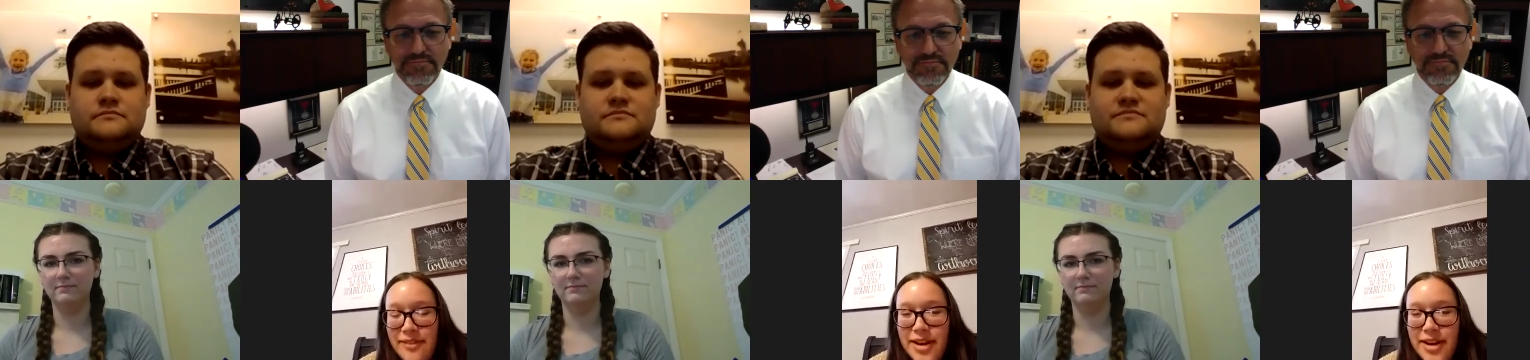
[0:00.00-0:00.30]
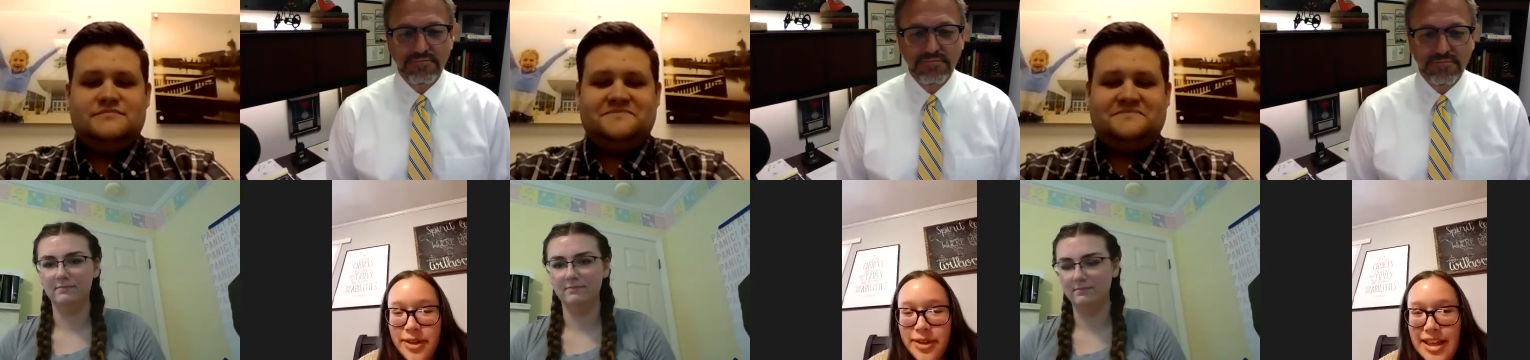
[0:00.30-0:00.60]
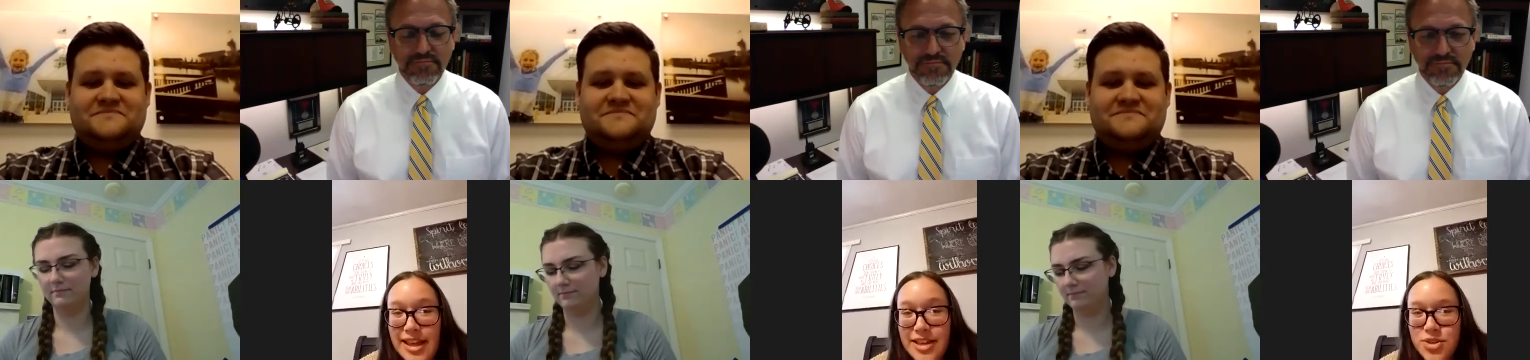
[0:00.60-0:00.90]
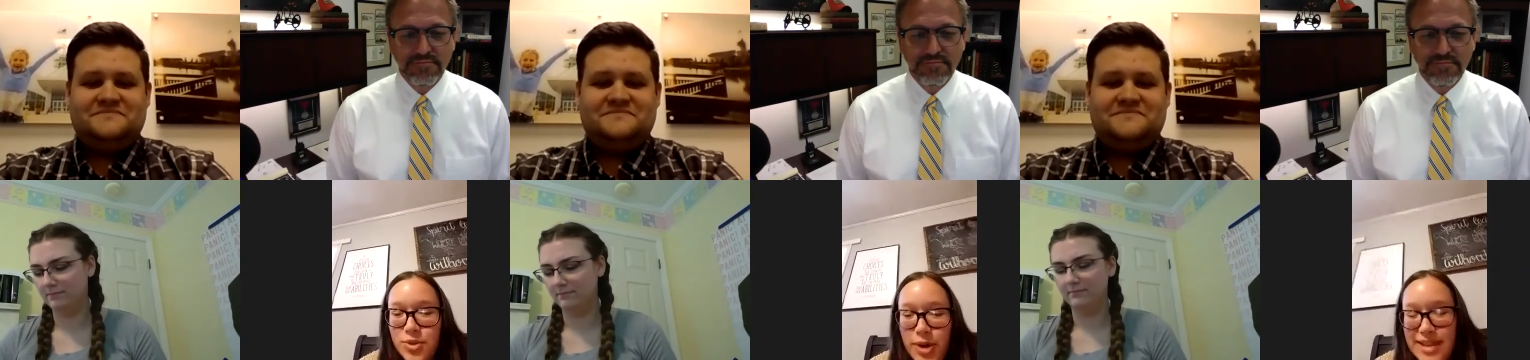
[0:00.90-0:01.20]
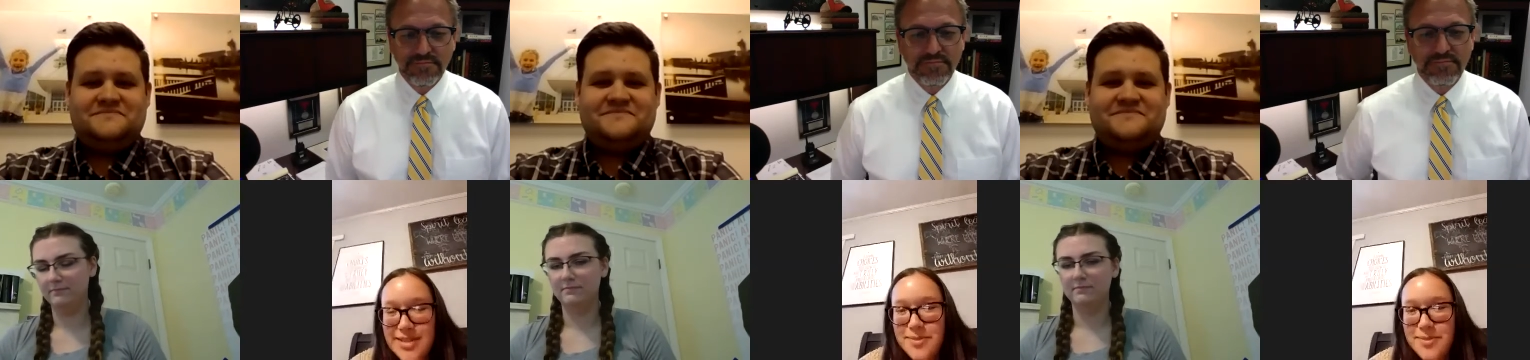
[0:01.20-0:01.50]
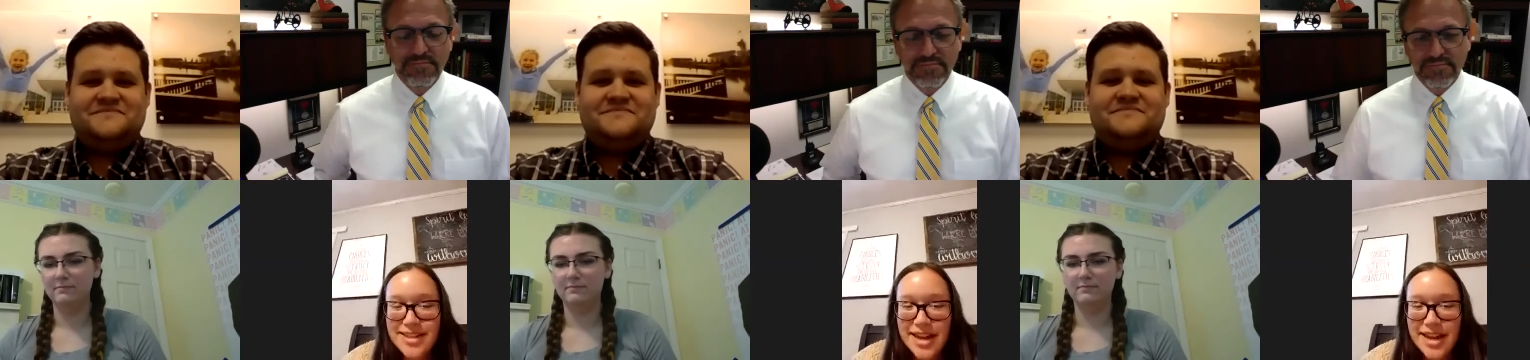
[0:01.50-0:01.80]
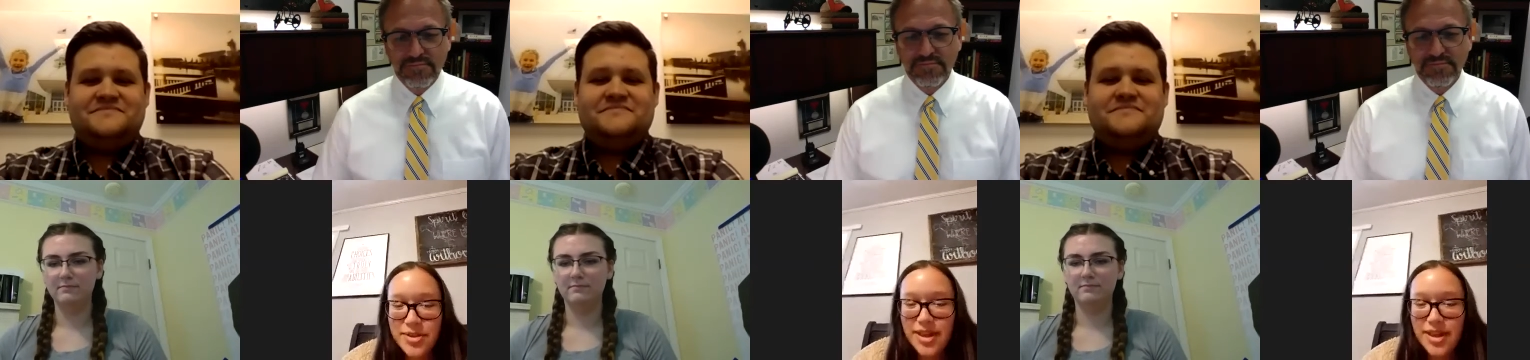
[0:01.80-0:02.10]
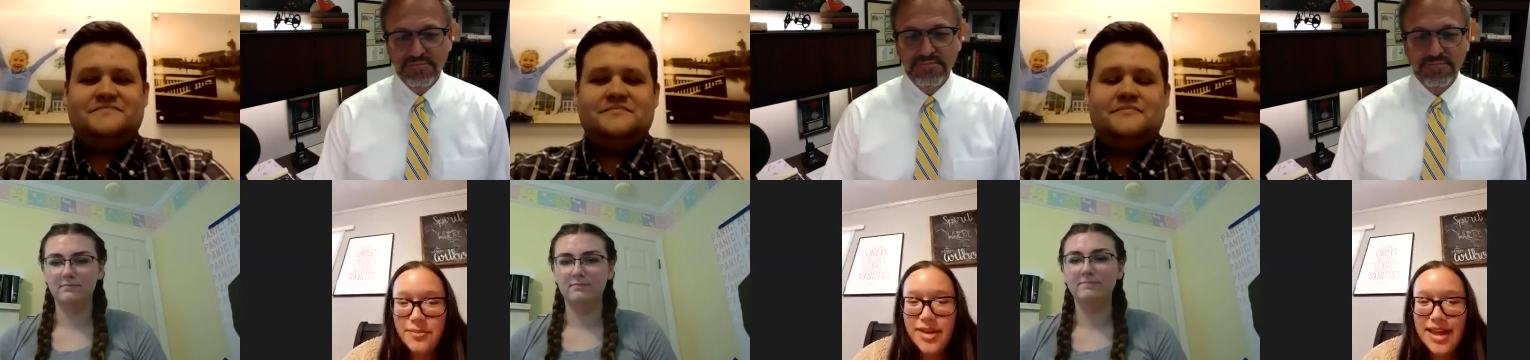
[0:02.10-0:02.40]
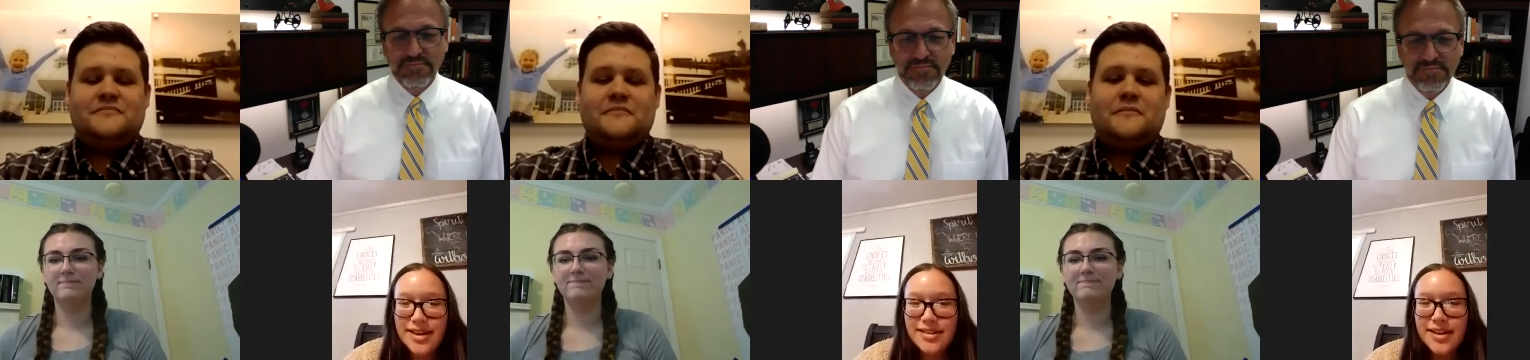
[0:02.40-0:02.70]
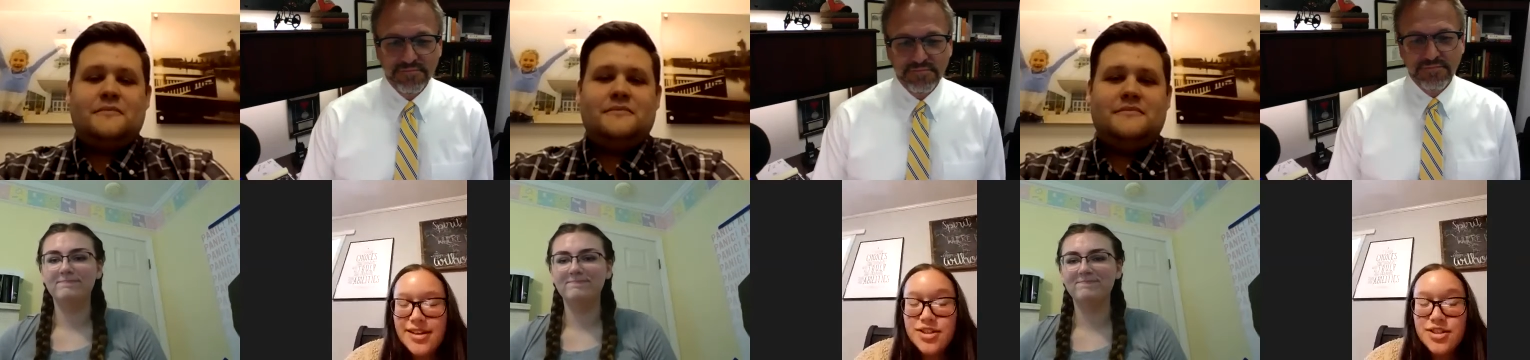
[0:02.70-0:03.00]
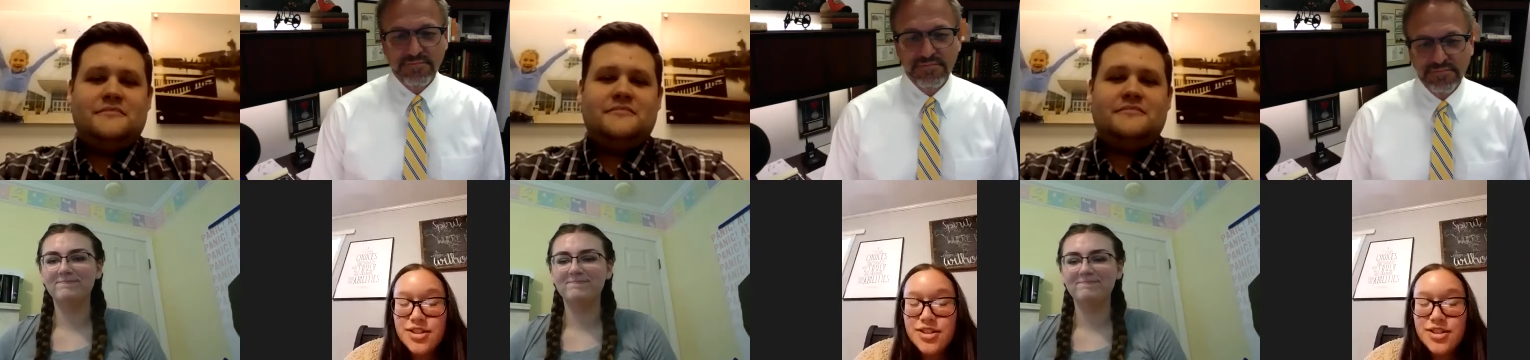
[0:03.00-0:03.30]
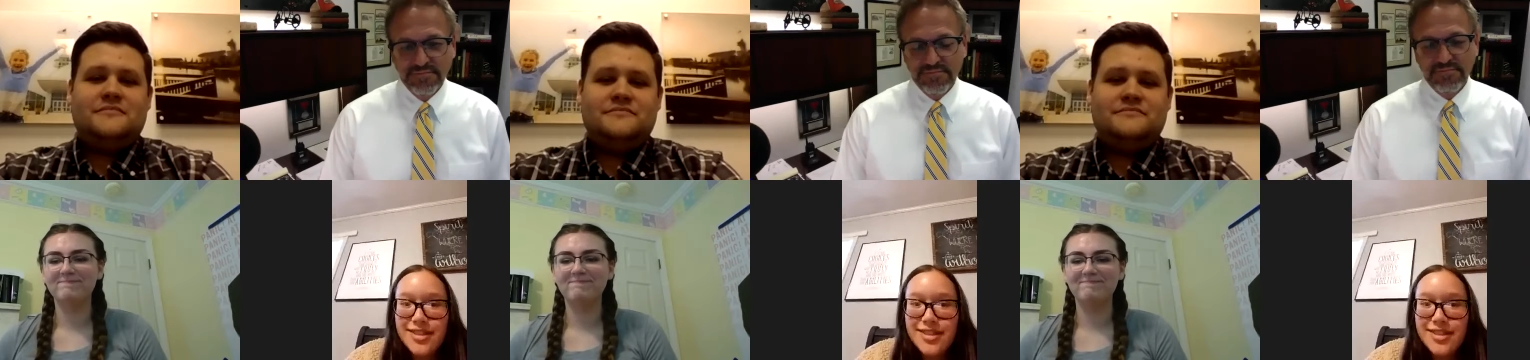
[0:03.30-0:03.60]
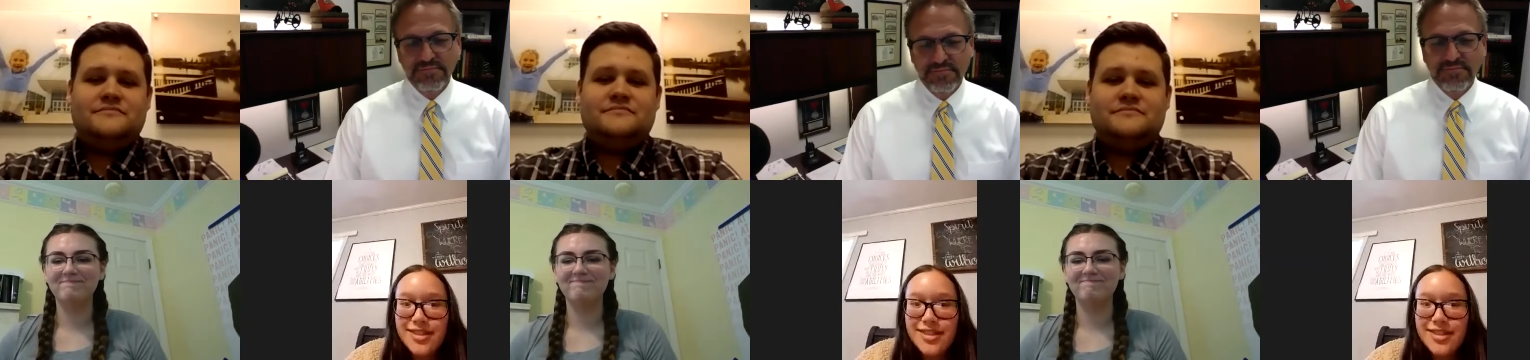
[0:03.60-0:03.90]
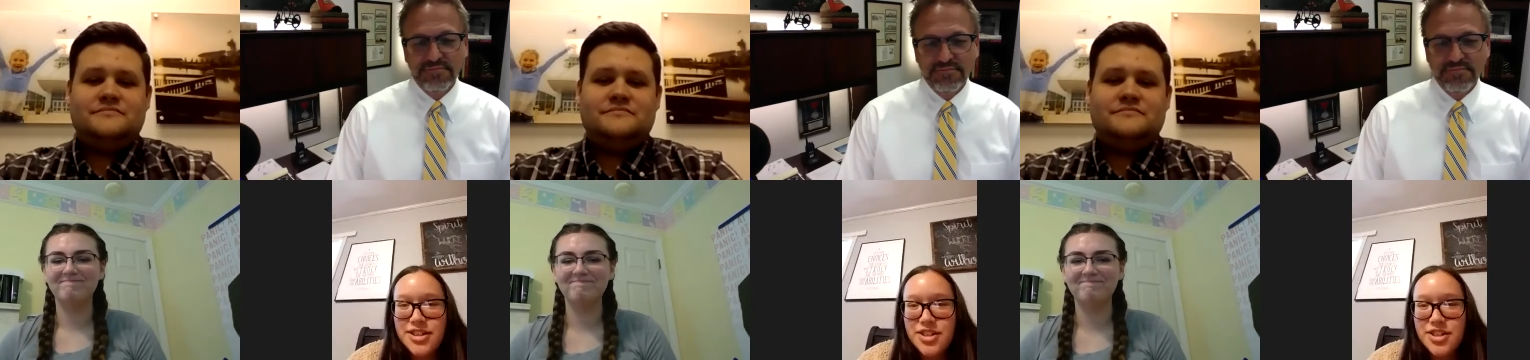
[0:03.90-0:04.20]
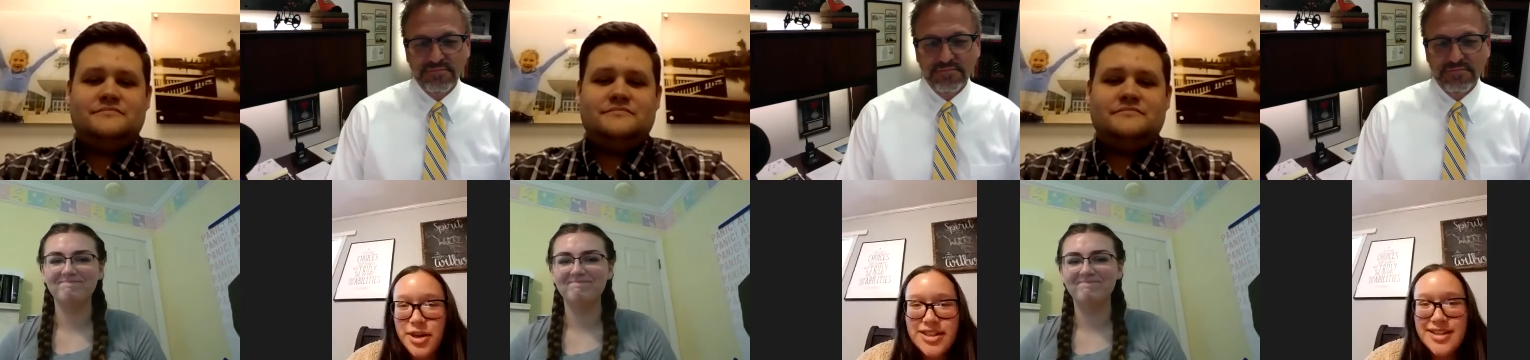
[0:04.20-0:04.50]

Speaker 1: and I really enjoy spending time with them and doing theater with them, and it